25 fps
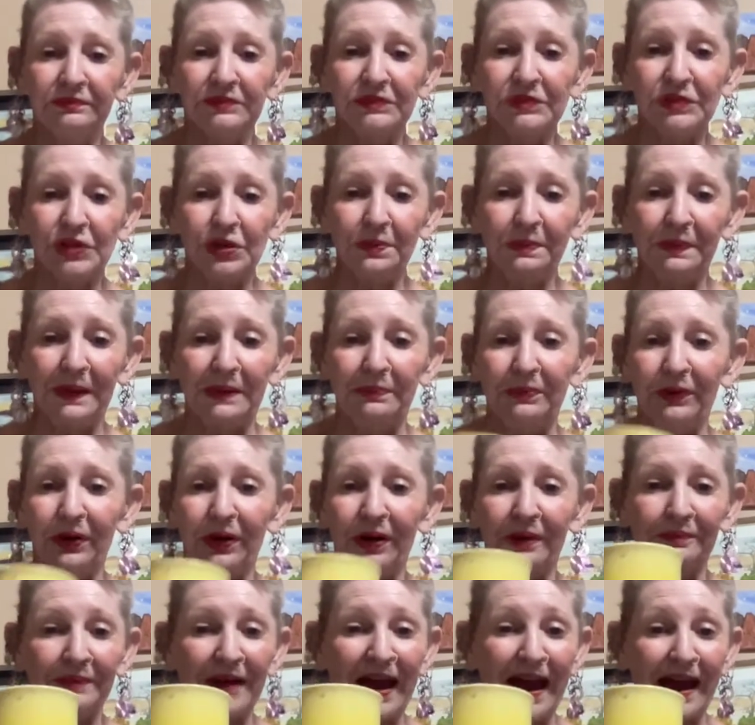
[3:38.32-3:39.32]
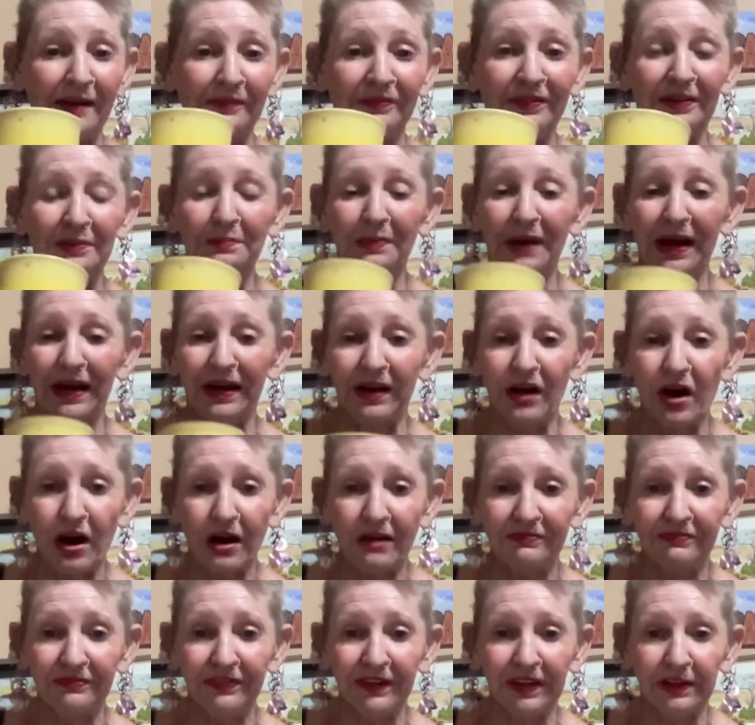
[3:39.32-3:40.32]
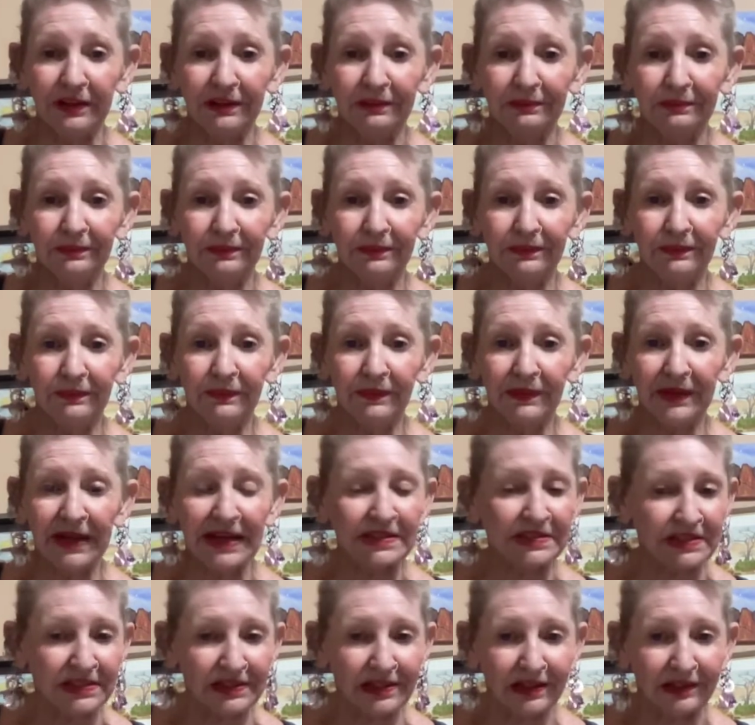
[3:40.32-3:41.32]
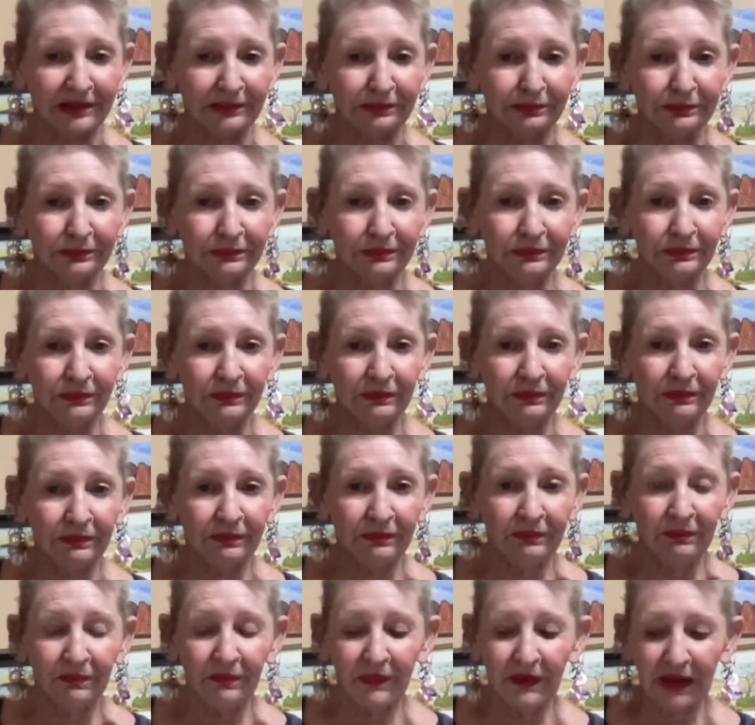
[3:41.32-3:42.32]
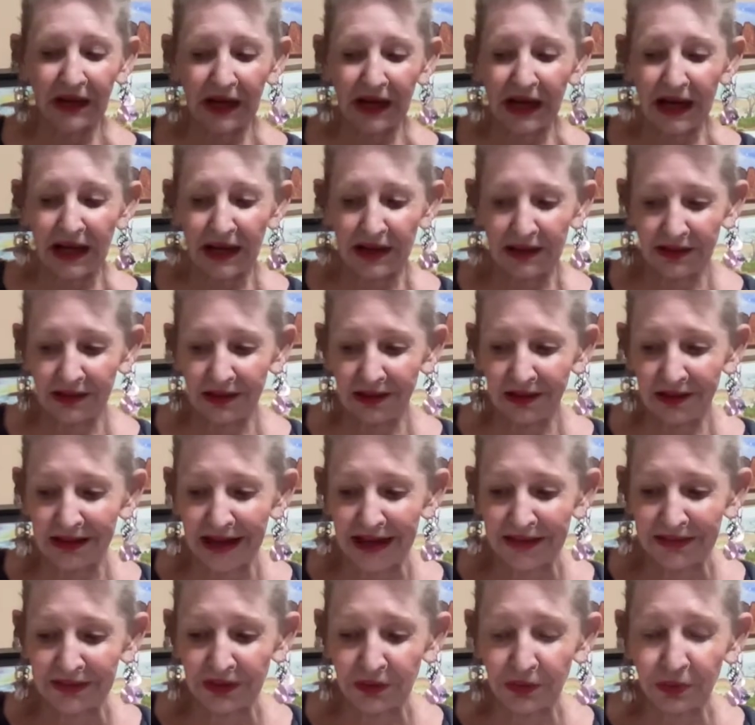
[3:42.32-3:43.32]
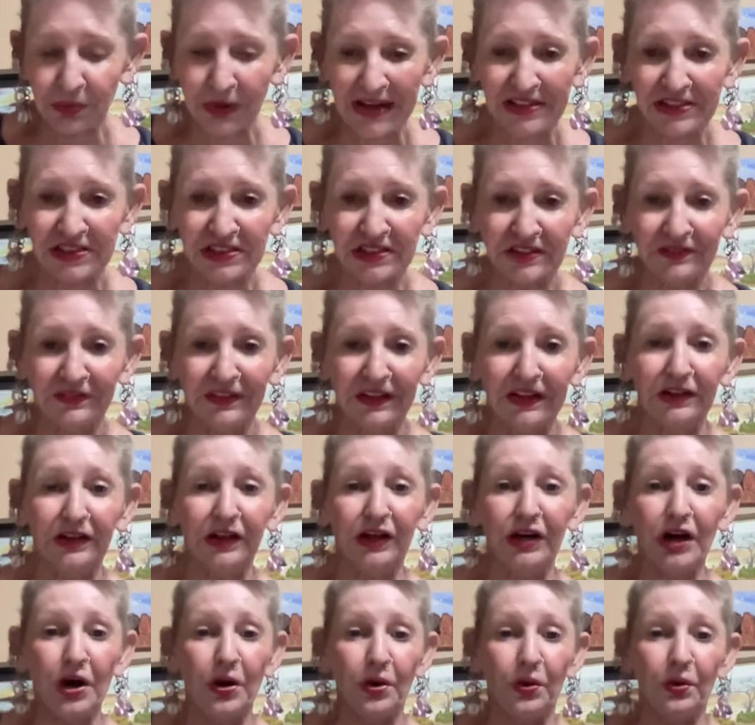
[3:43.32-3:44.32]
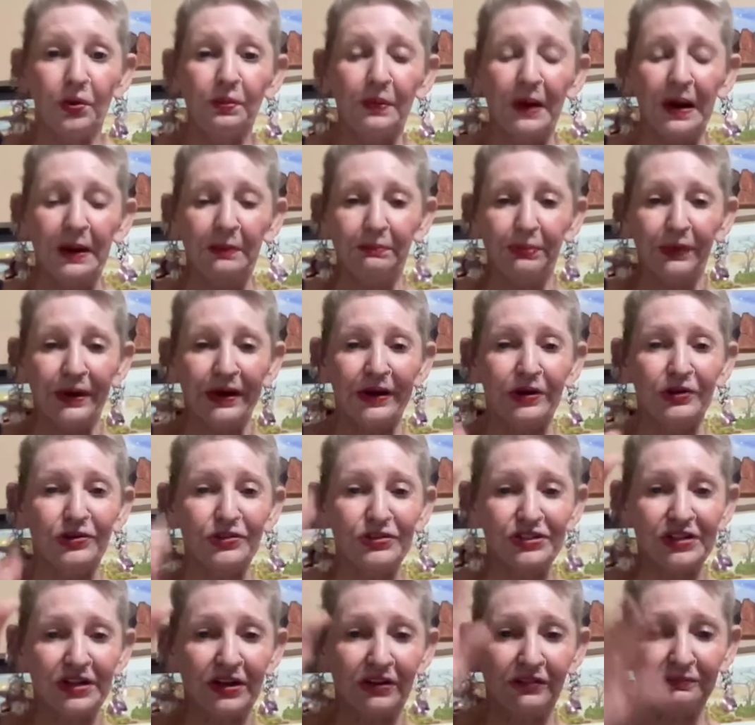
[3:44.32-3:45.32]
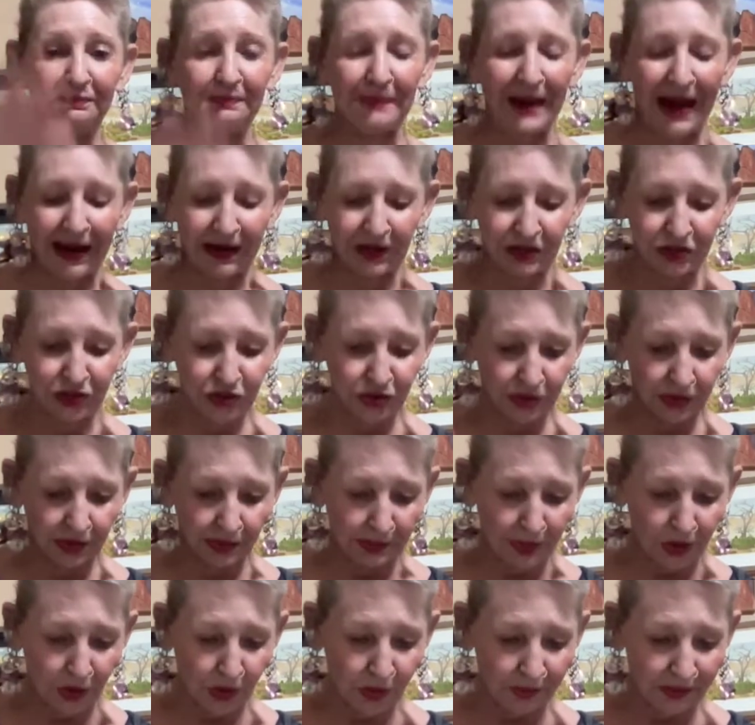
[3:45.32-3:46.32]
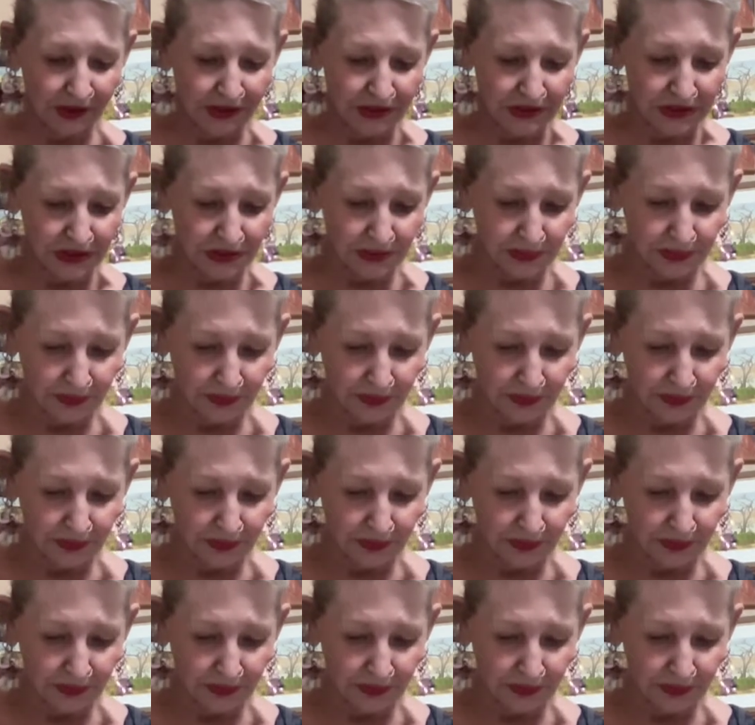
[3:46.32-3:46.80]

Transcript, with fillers: to people, I'm having my coffee. That's it and let the rest of it go and bring yourself back to the moment.